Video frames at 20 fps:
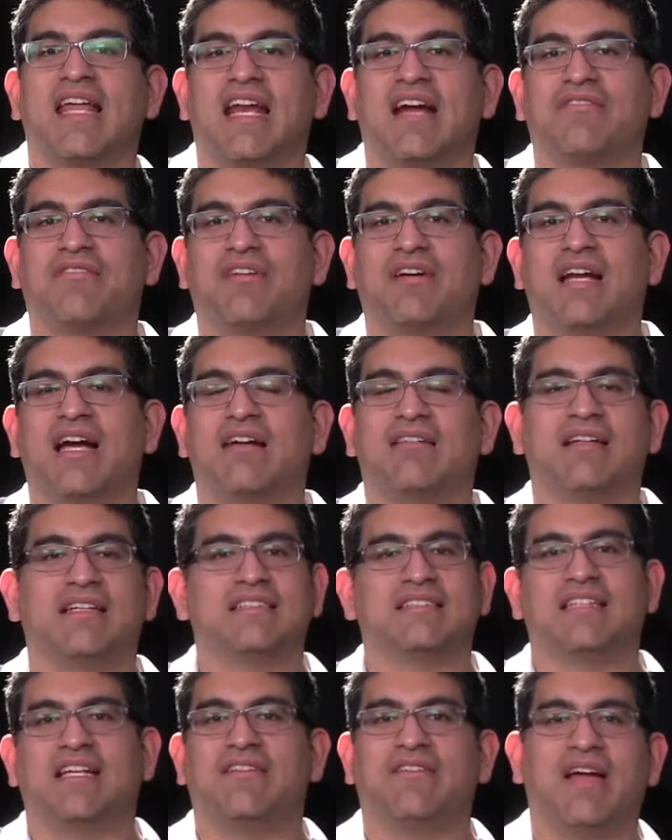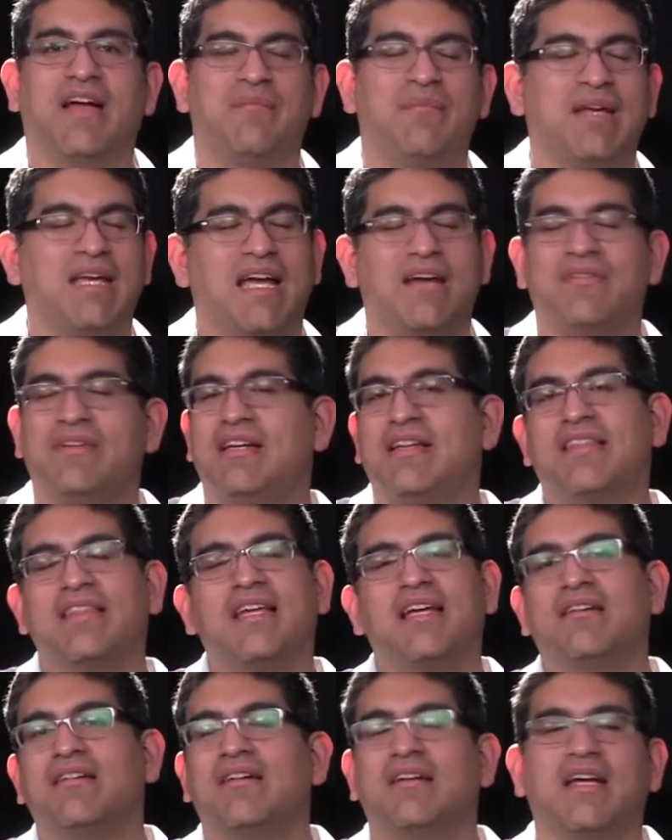effort out. Instead of me having to
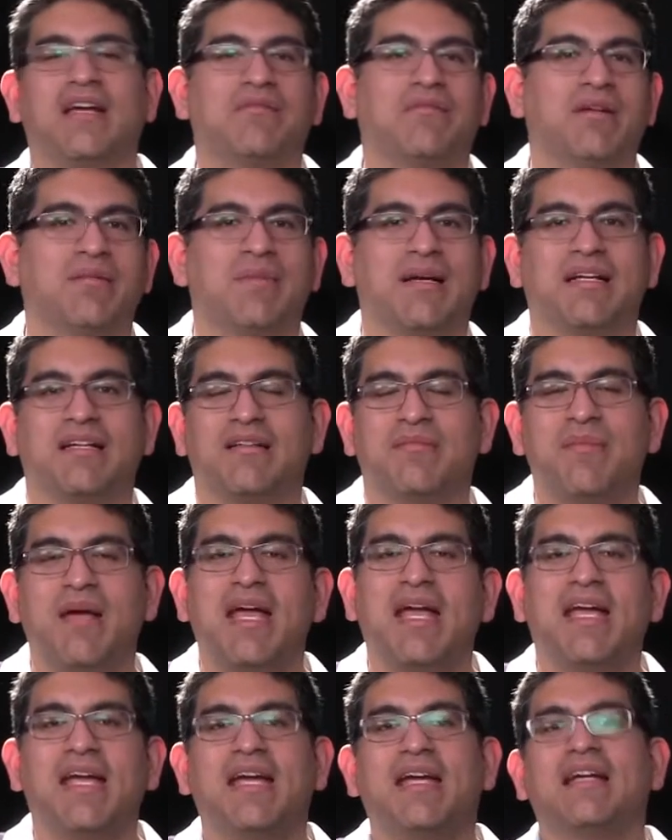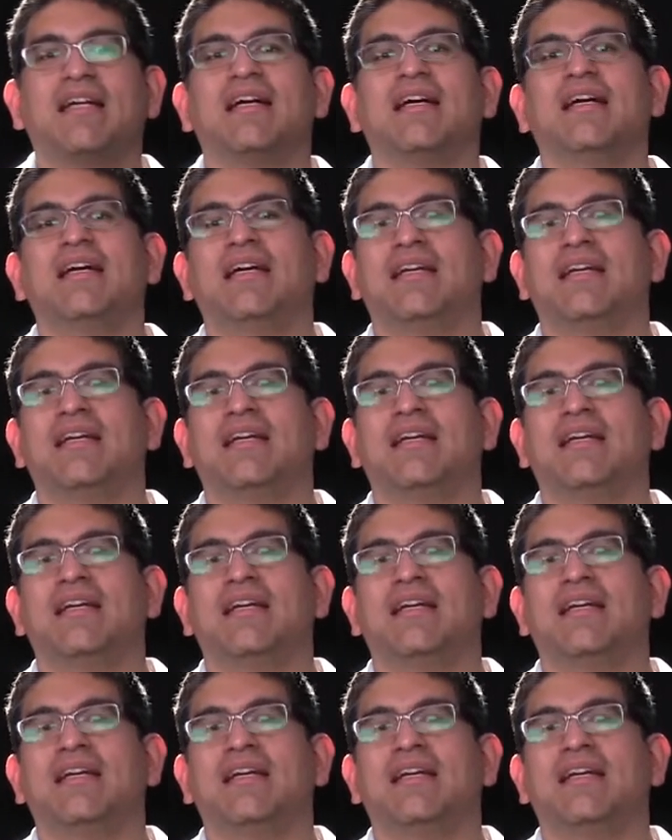think, okay, what am I going to make?